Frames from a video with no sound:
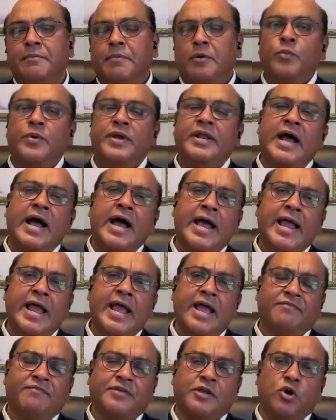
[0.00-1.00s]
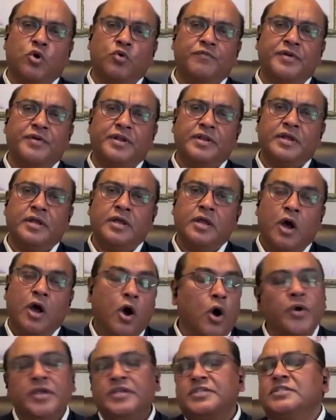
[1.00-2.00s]
But when I have COVID,
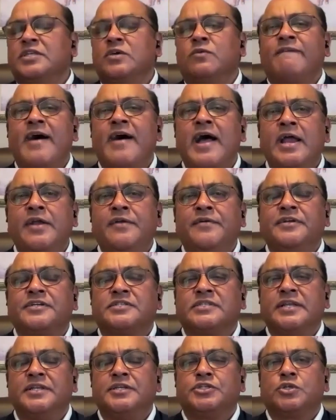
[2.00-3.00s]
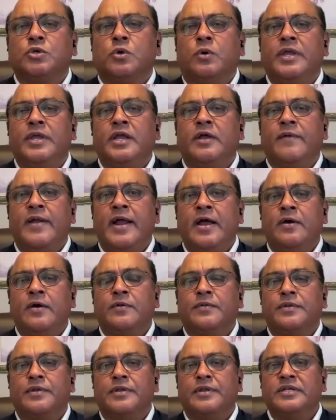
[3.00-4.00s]
oh, it's the virus that is going
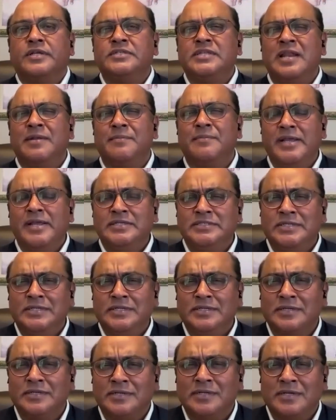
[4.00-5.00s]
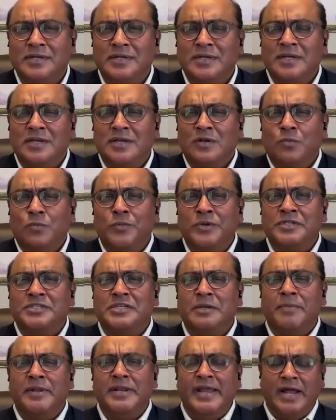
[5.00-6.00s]
around. Isn't that amazing? When
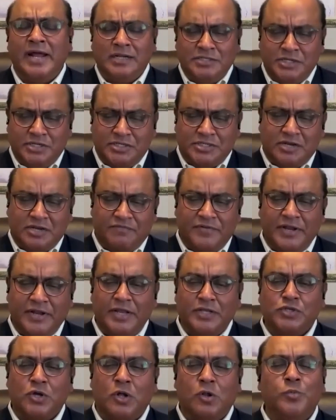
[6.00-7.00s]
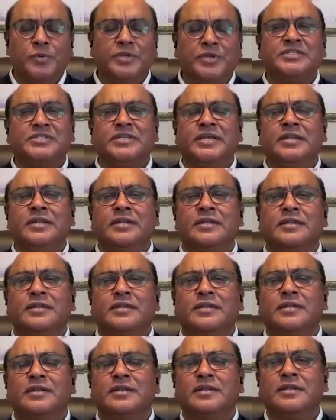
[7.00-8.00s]
somebody else is suffering, is always sin.
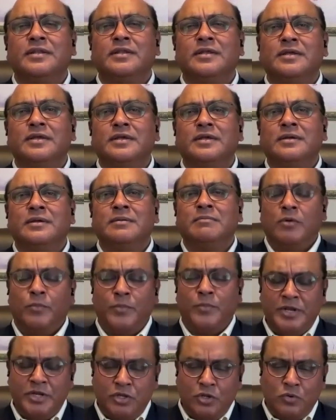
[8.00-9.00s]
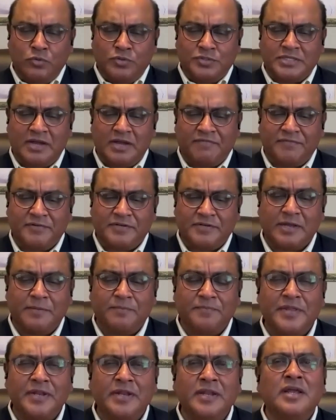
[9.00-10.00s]
But when you suffer
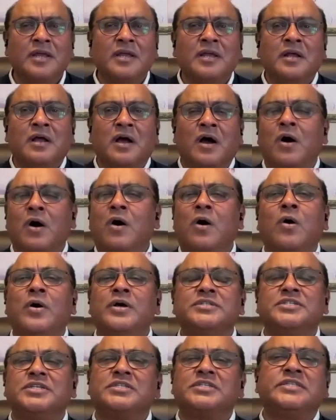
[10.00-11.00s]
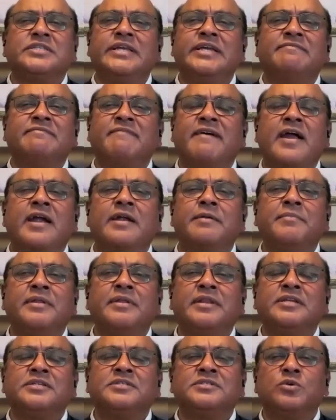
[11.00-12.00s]
something, oh, it's just the
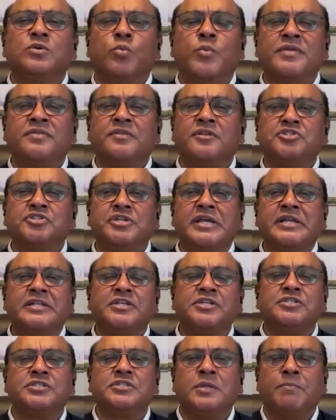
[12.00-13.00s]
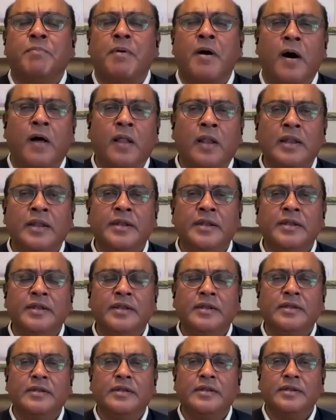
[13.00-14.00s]
environment, it's the weather changes, the
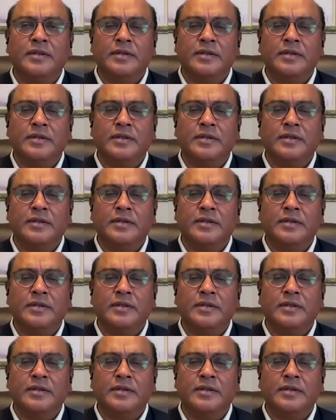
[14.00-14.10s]
pollen.